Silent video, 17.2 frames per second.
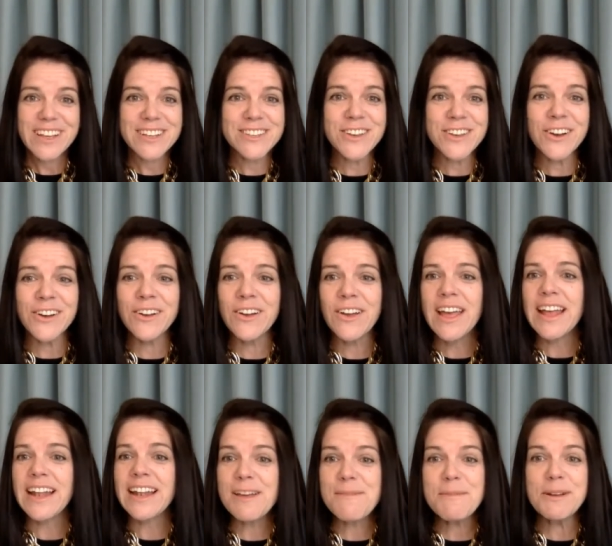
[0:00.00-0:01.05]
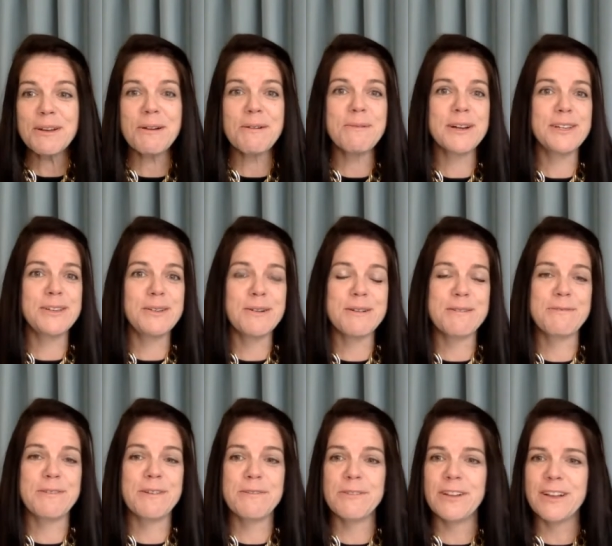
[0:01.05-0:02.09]
So let me know what you are
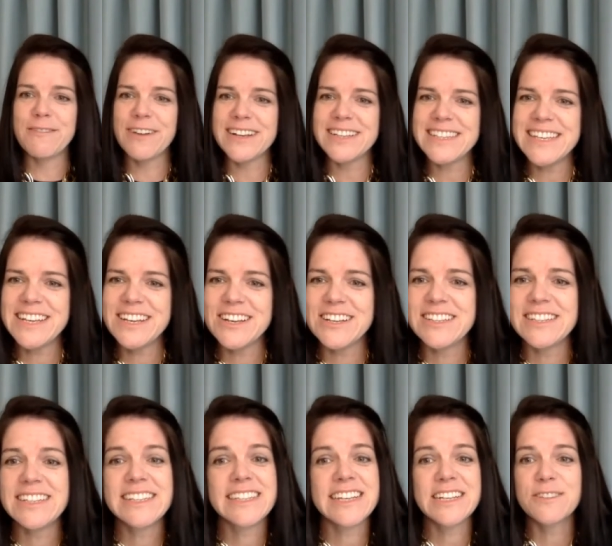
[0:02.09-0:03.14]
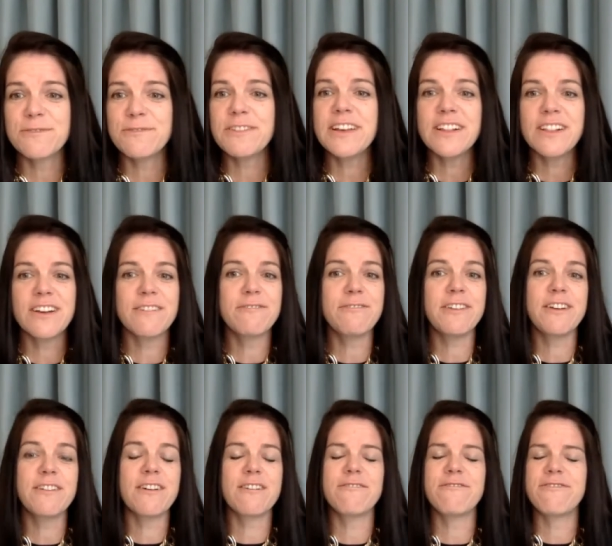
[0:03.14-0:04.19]
fearful of. I see Kirsty says feel fear
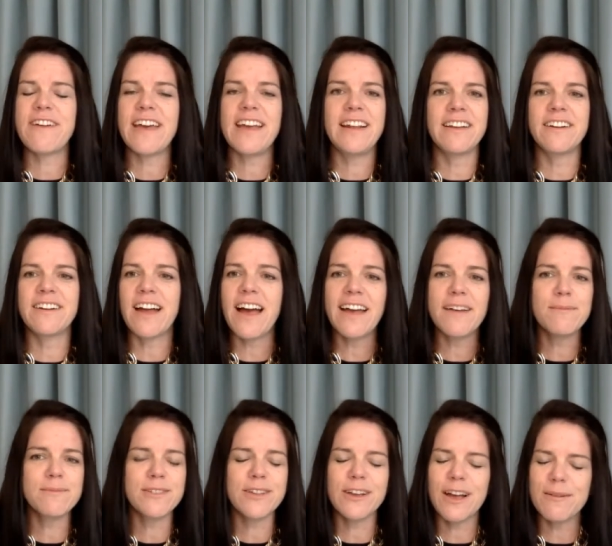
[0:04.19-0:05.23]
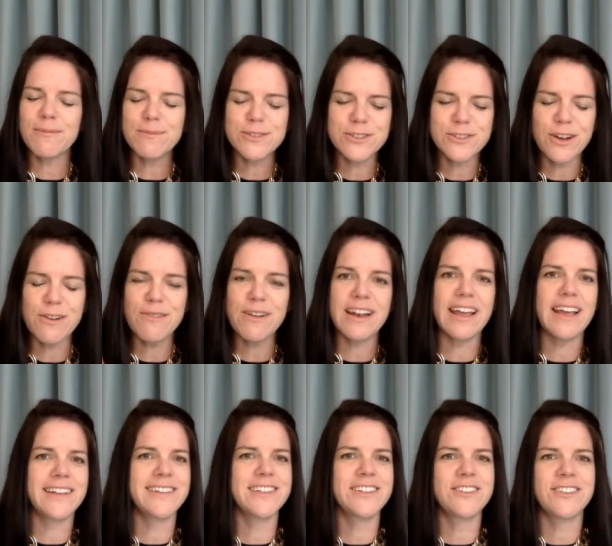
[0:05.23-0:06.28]
of failure. I'm I'm so
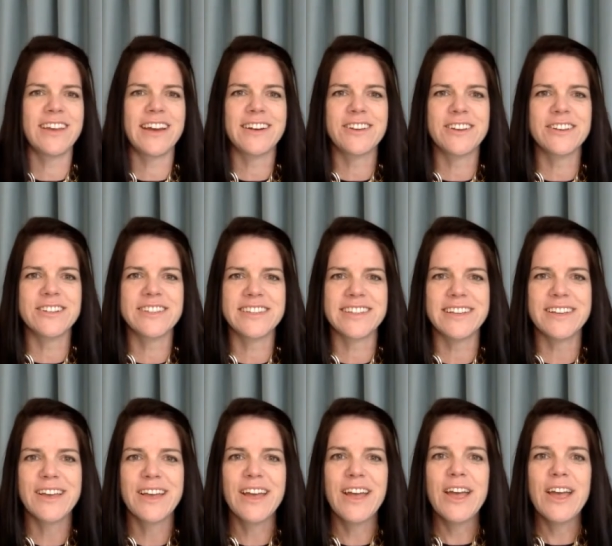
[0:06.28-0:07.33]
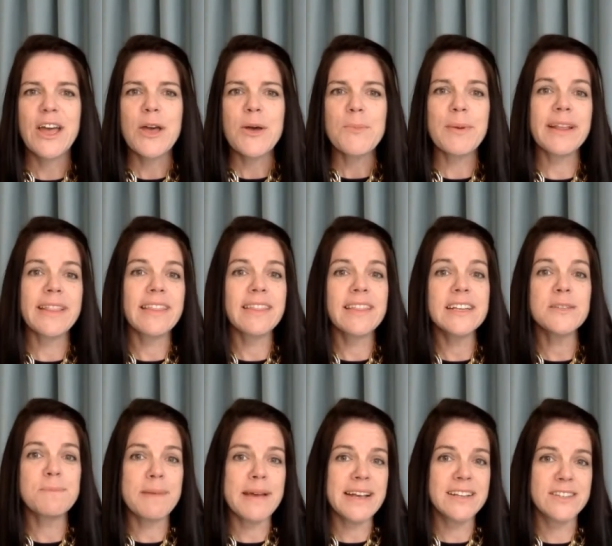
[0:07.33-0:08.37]
relating to that, Kirsty. But this
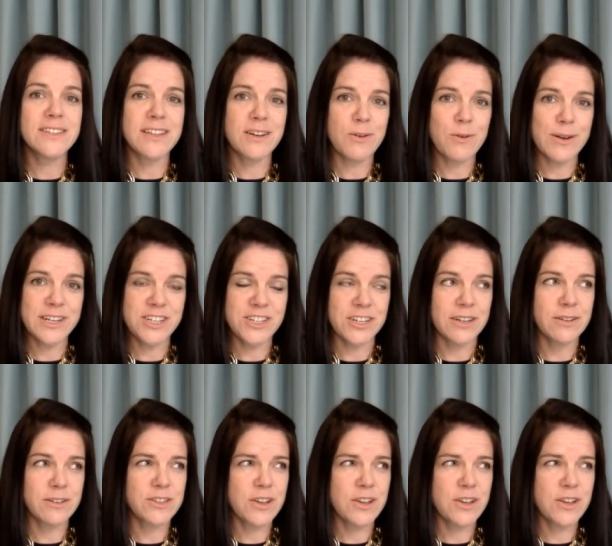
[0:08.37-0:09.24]
begs the question.